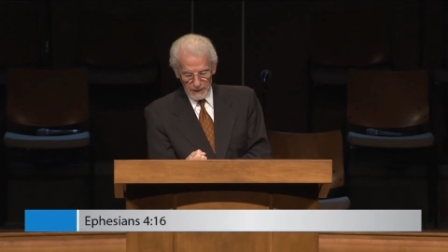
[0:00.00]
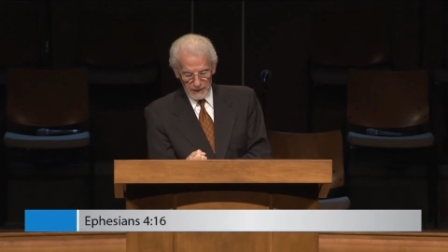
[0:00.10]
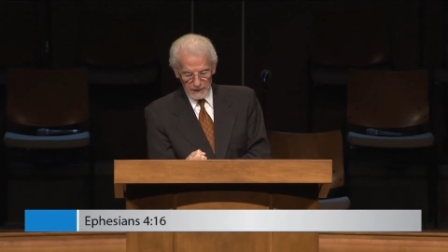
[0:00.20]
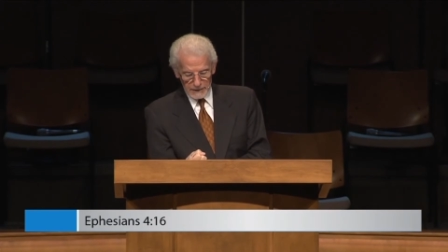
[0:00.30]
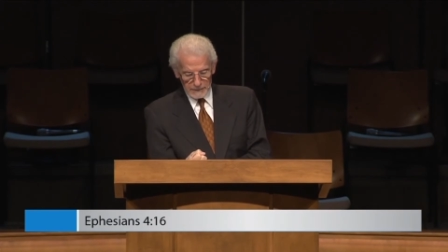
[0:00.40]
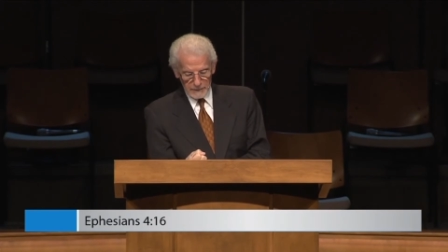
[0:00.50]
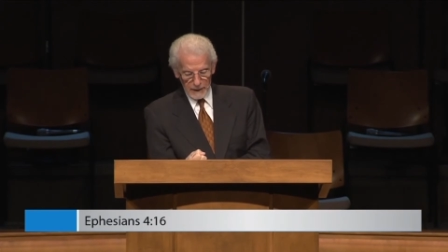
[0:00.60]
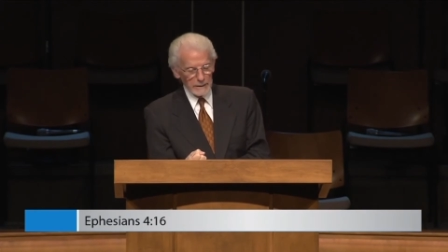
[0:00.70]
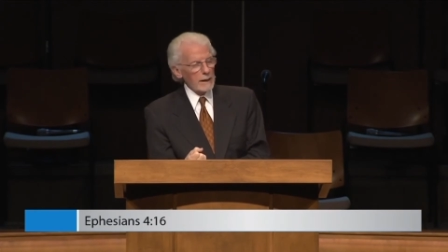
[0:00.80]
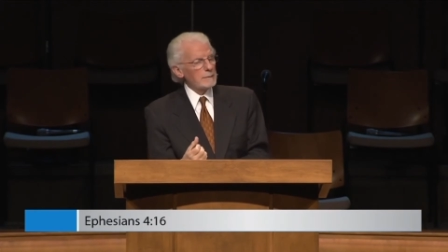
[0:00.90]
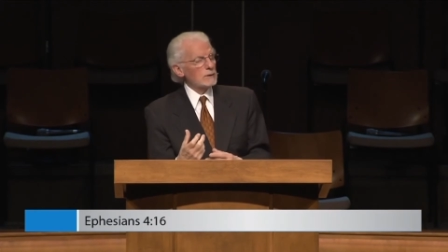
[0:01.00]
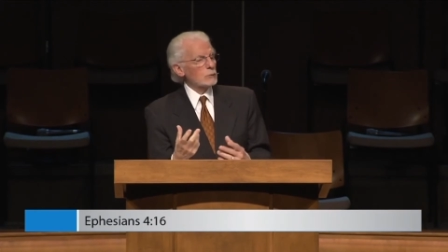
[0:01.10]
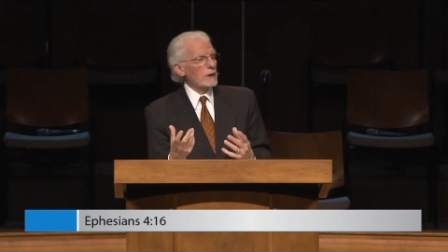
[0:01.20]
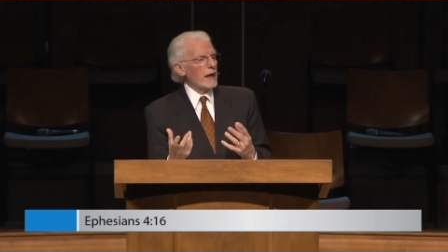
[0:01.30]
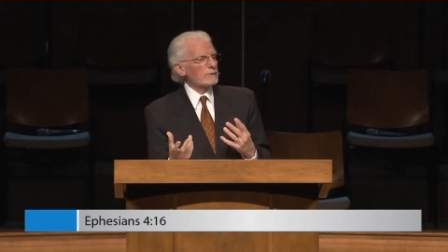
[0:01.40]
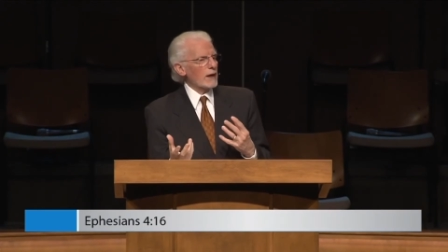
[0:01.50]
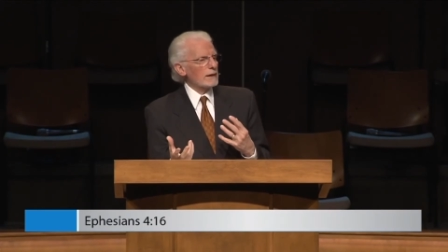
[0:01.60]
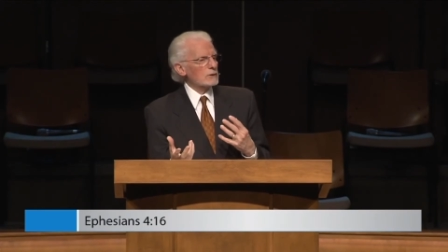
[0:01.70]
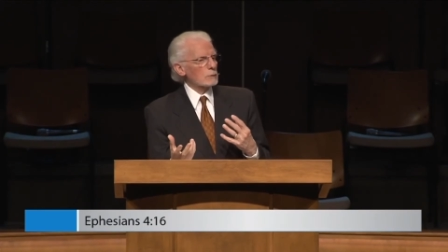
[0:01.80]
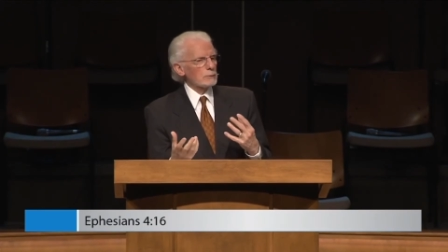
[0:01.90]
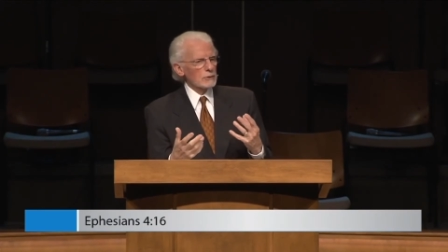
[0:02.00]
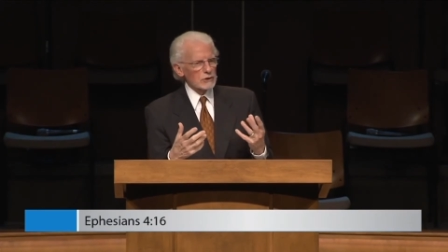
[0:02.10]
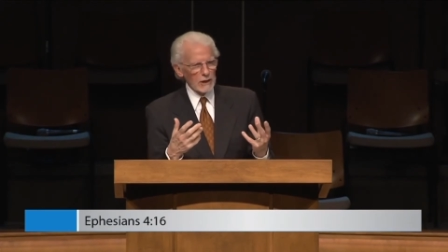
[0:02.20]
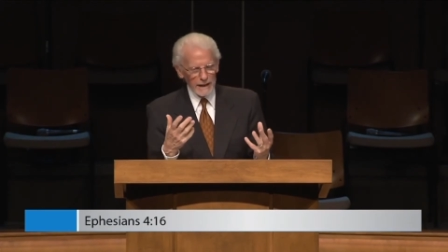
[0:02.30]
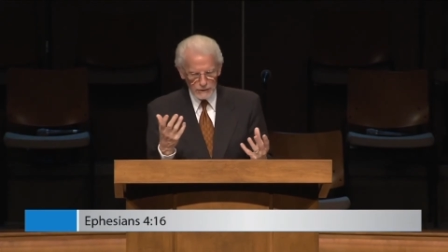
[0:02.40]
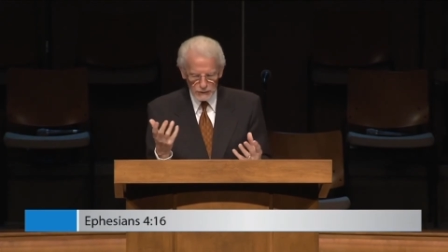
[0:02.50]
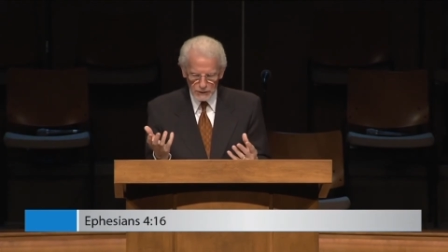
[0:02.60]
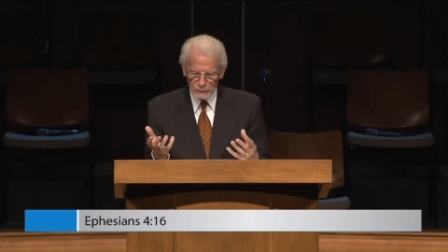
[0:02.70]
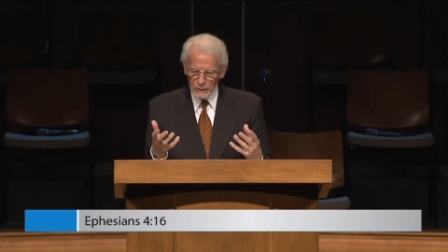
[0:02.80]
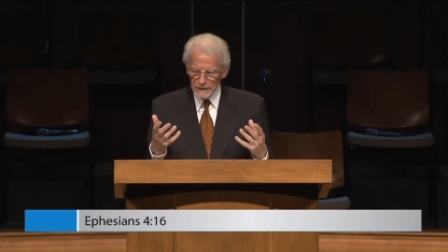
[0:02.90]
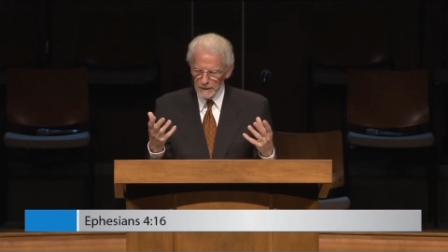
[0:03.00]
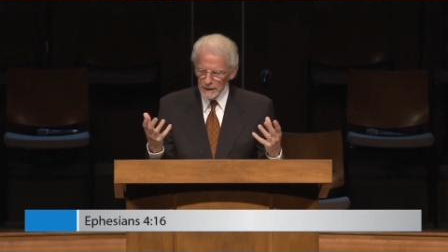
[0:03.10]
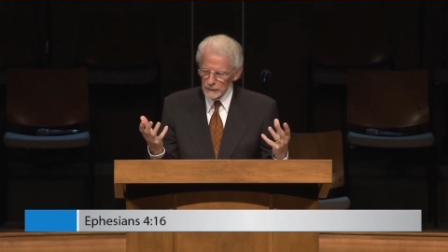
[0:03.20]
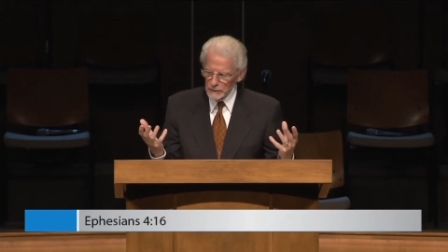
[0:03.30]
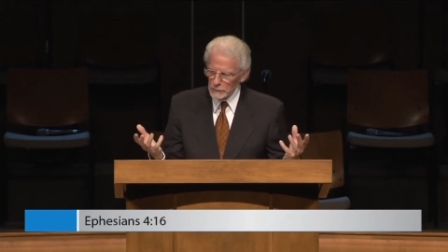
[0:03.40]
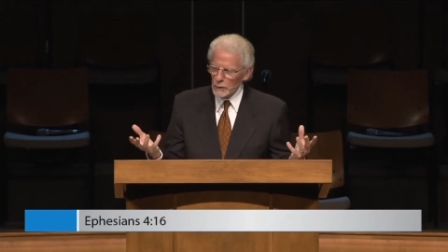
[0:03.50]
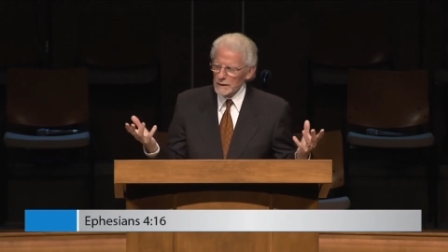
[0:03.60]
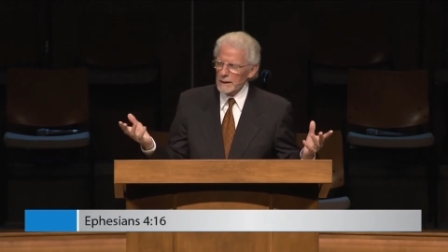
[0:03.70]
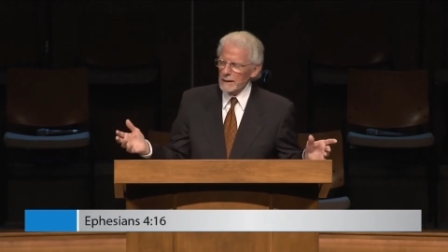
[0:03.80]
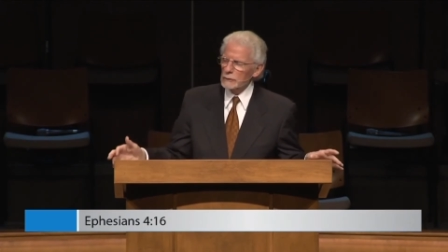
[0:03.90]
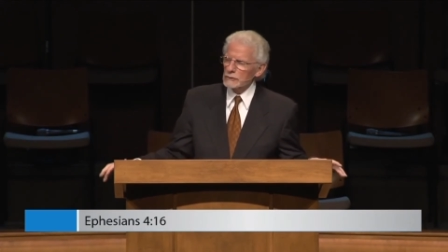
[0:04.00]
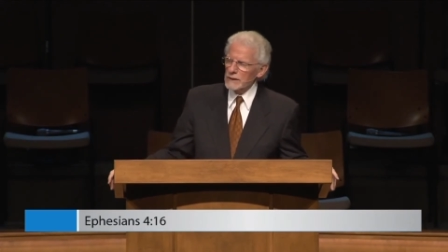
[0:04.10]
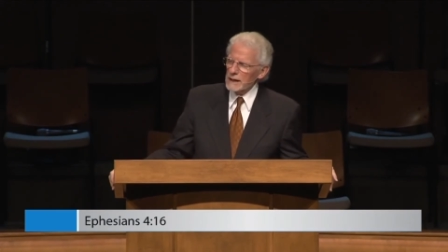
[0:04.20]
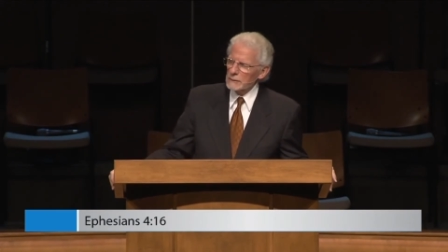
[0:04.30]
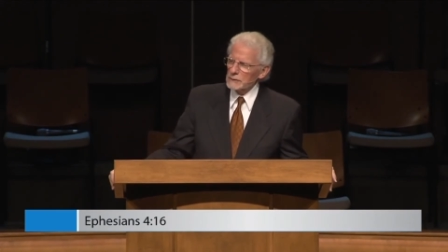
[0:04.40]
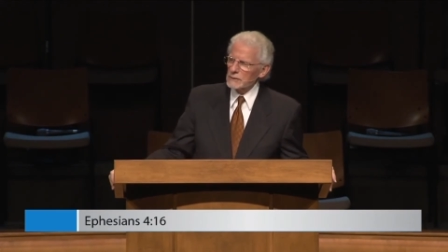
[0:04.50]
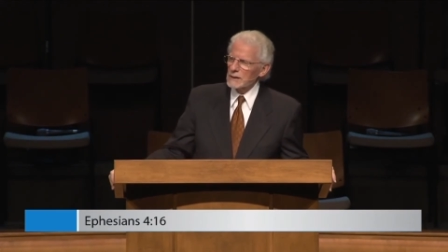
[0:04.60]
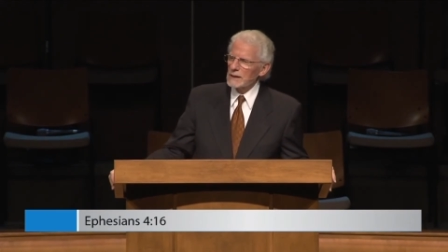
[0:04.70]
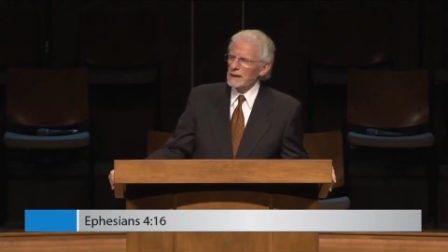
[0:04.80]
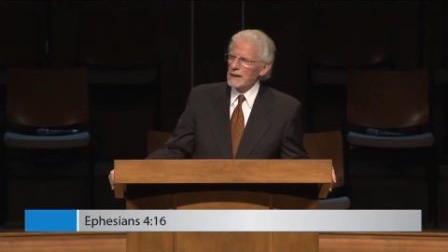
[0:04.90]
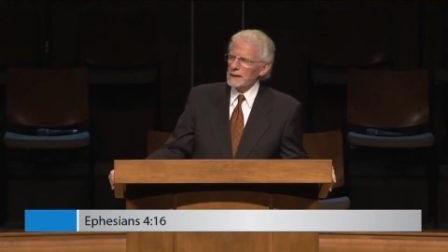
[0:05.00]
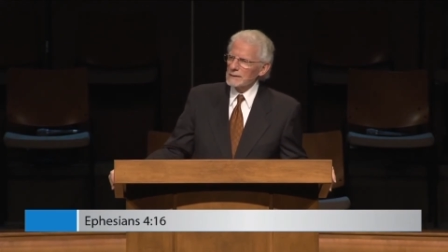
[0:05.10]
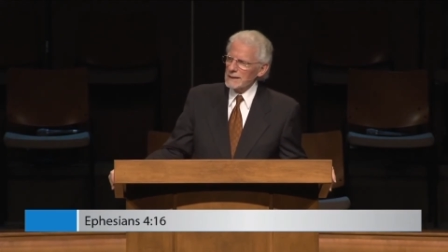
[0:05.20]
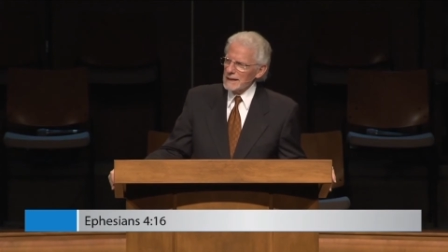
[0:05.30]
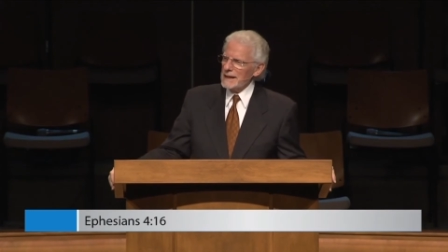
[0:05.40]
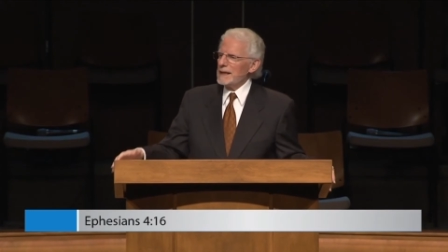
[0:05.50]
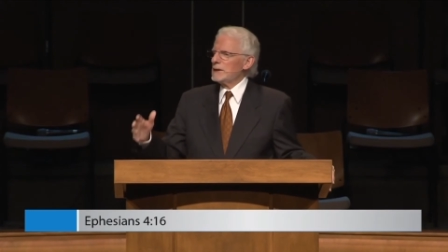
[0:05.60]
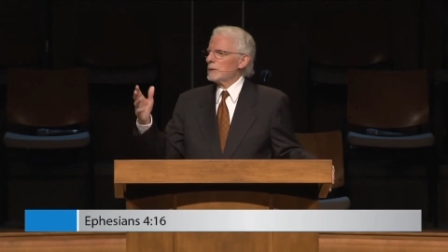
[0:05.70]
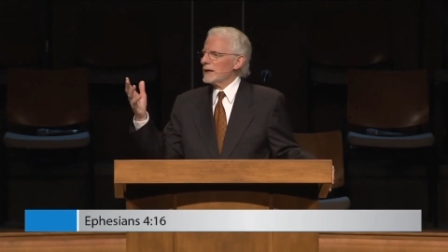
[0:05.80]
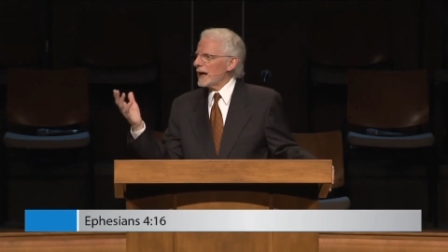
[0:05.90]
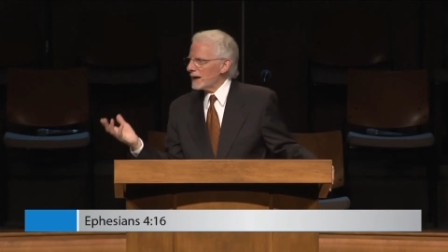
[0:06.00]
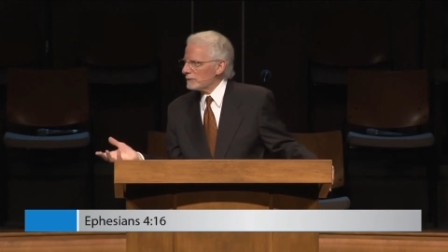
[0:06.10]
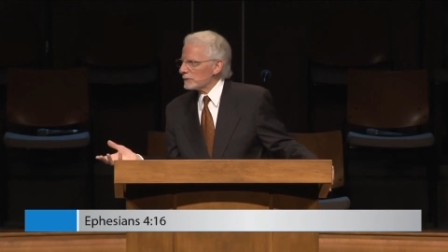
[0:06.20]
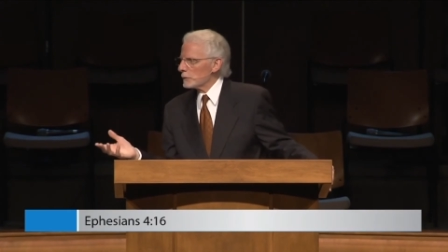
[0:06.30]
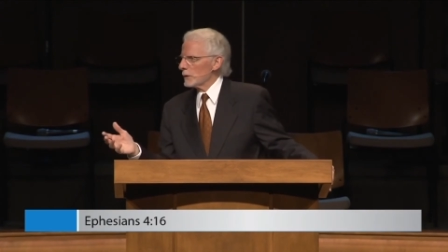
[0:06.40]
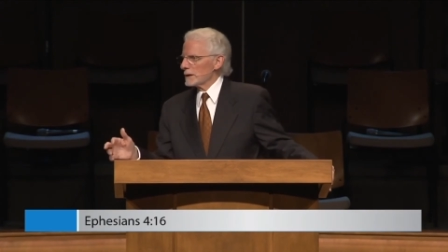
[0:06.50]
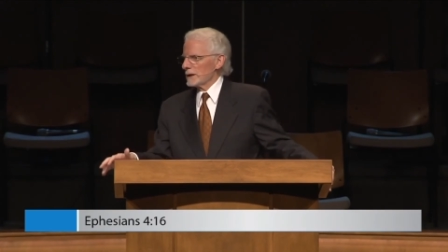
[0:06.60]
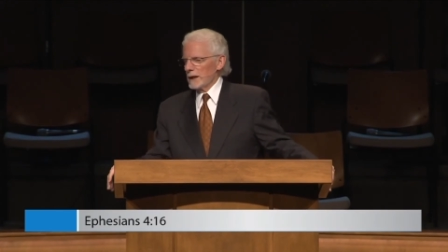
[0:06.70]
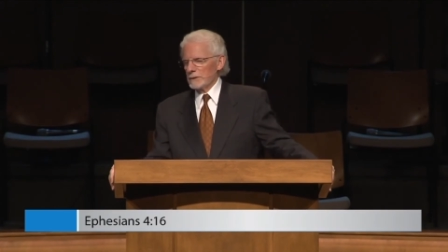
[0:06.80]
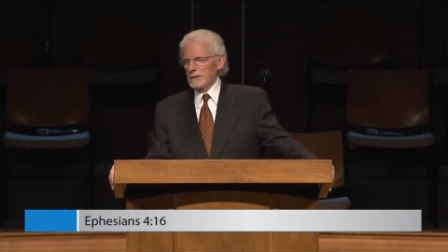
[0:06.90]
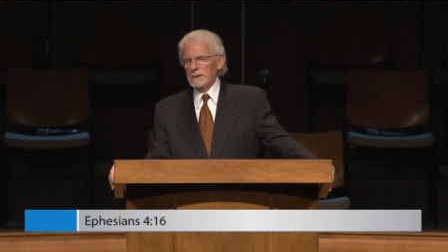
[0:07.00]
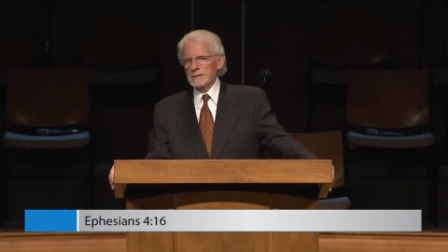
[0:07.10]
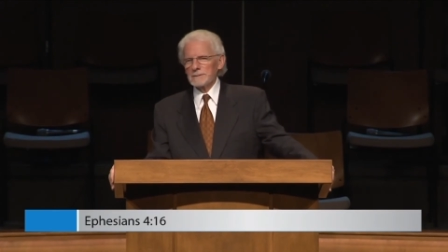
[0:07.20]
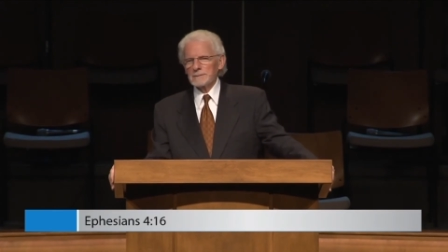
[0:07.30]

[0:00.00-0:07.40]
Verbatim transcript: Um, and that means we have to have an appreciation of one another and one another's gifts and the need we have for one another.